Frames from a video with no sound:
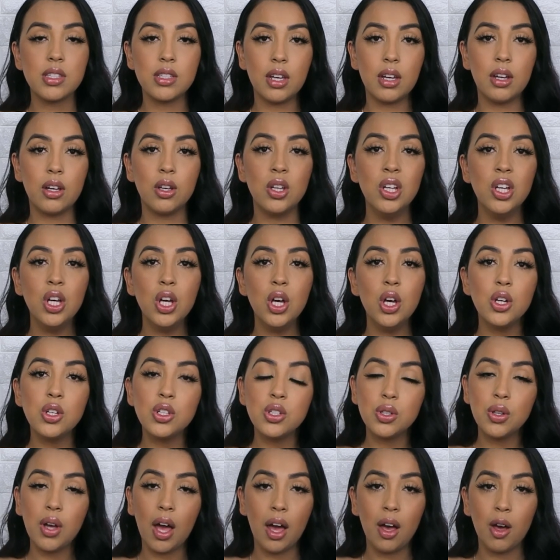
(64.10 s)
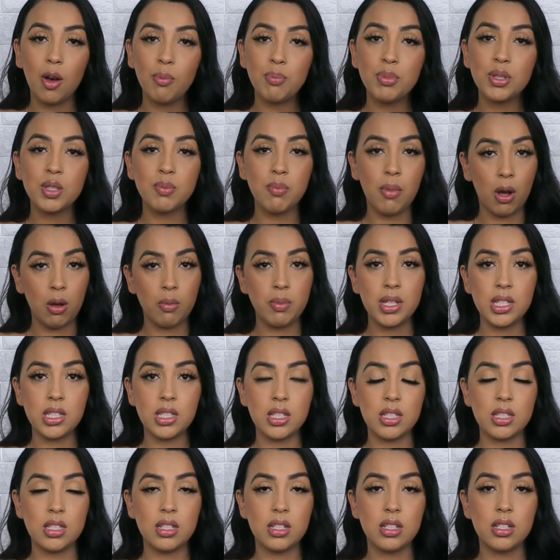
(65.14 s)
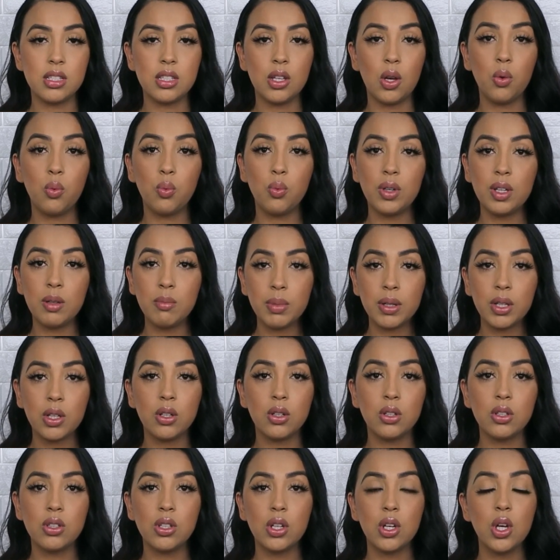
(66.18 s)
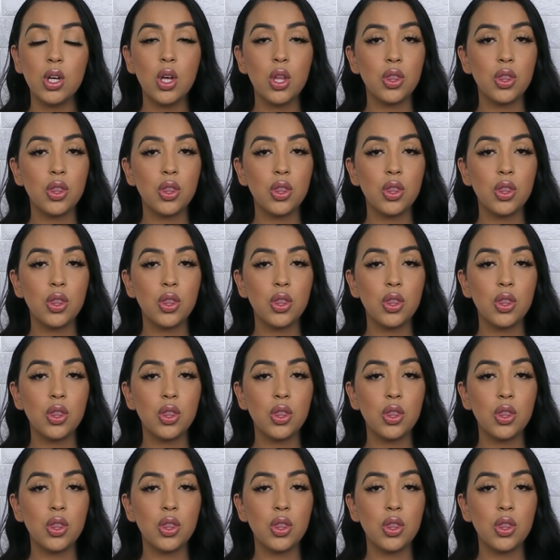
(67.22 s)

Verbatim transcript: sale to help small businesses rebuild